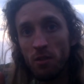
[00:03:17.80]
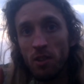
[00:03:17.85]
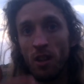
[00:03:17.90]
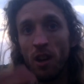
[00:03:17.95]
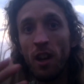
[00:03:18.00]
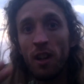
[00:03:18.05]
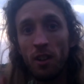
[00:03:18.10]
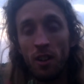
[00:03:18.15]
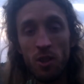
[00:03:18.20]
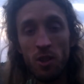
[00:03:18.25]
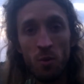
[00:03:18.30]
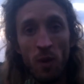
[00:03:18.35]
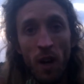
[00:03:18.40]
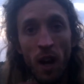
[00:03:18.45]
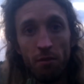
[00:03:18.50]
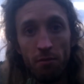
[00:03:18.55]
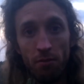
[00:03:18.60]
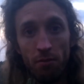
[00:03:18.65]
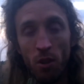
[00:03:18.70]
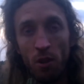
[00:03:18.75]
diet, because we are
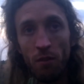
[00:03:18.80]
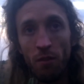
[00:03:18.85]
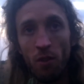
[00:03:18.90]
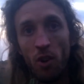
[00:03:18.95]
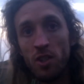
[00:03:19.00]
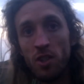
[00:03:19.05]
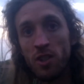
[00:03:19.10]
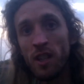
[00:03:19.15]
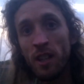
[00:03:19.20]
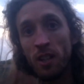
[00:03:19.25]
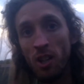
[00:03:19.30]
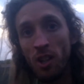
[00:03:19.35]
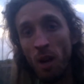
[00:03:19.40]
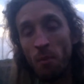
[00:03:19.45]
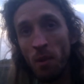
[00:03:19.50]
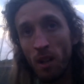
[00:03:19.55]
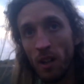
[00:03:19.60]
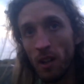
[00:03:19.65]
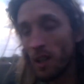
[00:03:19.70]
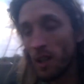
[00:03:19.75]
frugivores
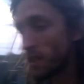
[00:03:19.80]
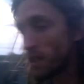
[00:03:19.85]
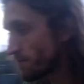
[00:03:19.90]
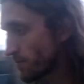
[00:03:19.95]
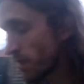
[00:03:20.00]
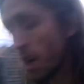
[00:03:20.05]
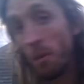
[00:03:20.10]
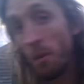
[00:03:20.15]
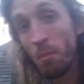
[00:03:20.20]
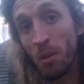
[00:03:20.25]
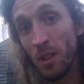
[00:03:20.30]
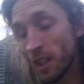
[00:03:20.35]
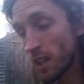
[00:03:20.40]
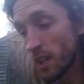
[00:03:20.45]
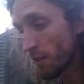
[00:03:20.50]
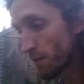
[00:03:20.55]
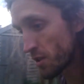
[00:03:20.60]
anatomically, I believe